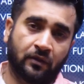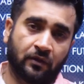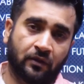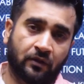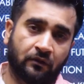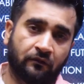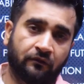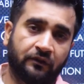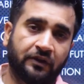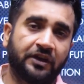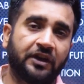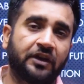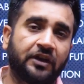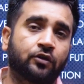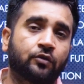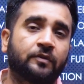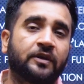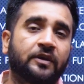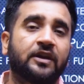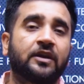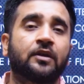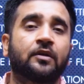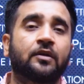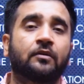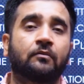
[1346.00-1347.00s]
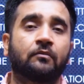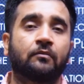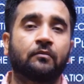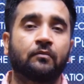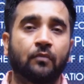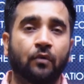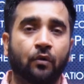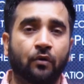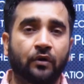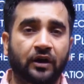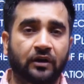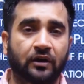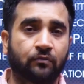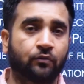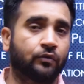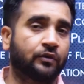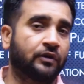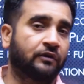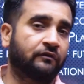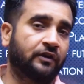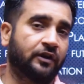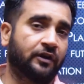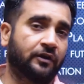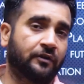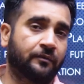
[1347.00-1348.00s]
we need to be more and more
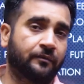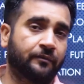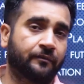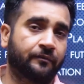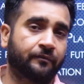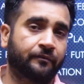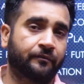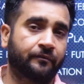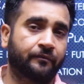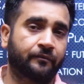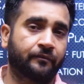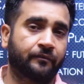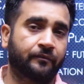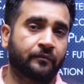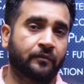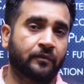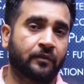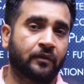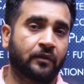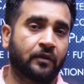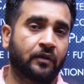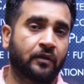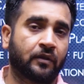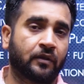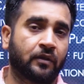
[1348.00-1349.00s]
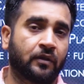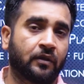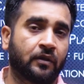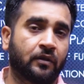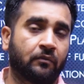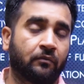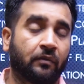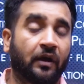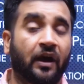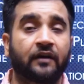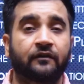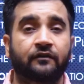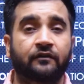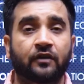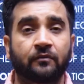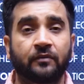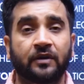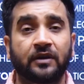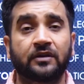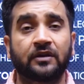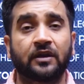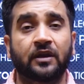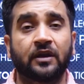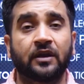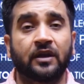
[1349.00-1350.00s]
aware. Apart from
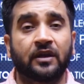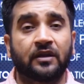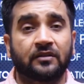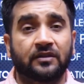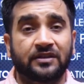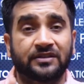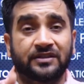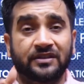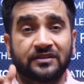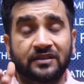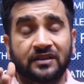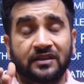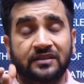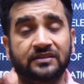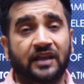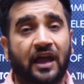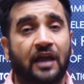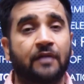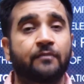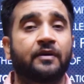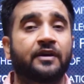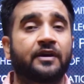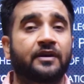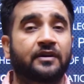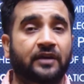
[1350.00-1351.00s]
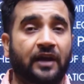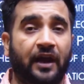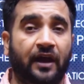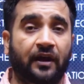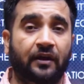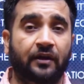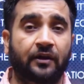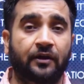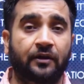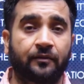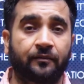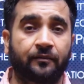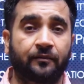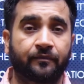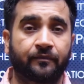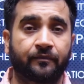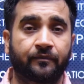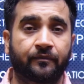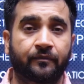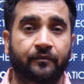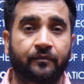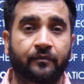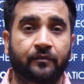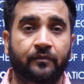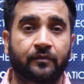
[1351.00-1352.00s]
it, this is a cyber attack.
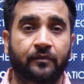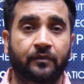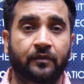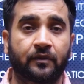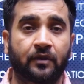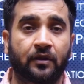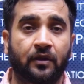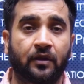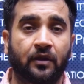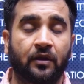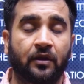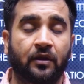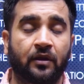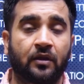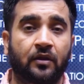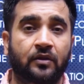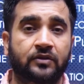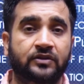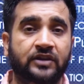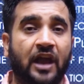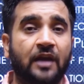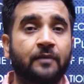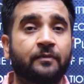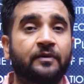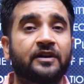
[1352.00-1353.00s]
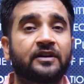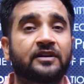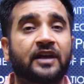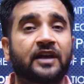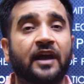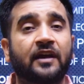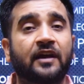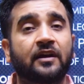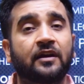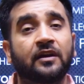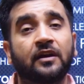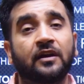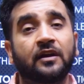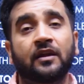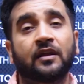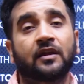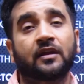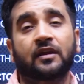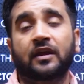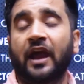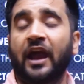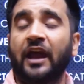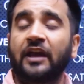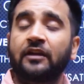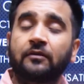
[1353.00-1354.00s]
Cyber attack
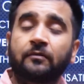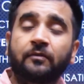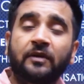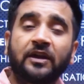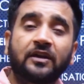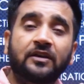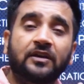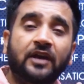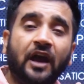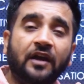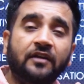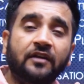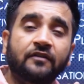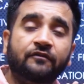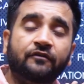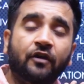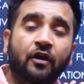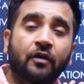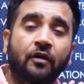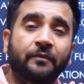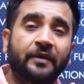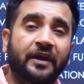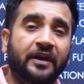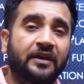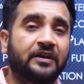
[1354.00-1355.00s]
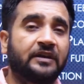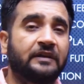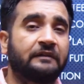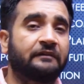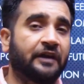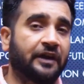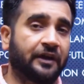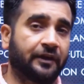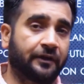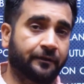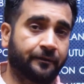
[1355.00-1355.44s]
can be done from anywhere.